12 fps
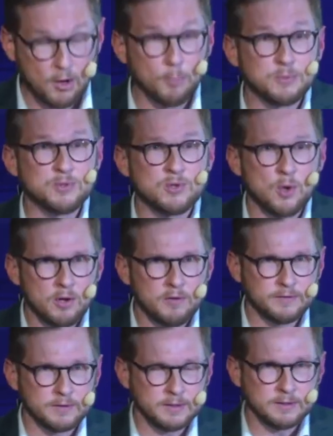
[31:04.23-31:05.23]

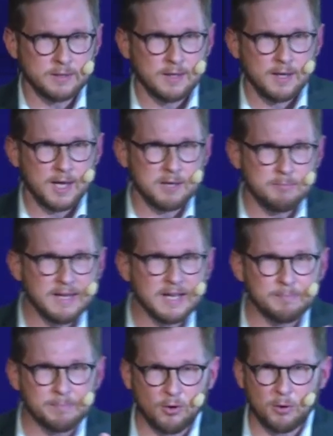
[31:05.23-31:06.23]
observe it and
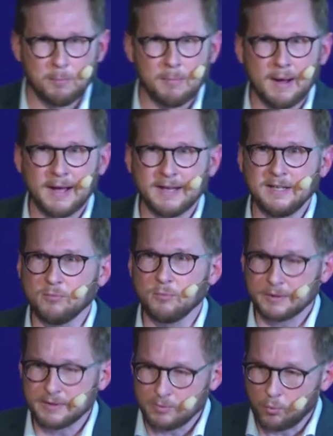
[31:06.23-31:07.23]
make up our mind
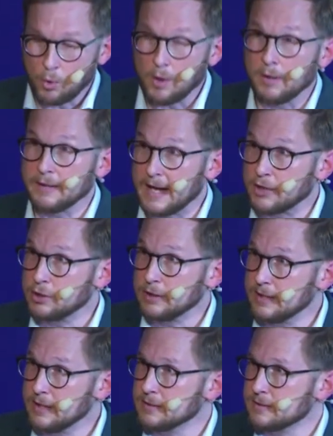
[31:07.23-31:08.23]
what the world
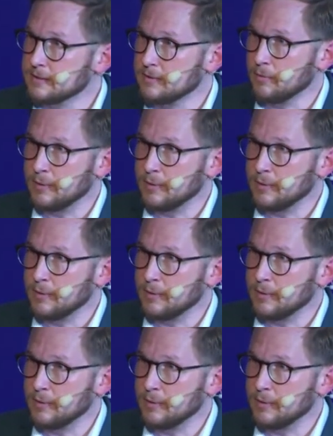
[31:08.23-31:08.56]
actually is.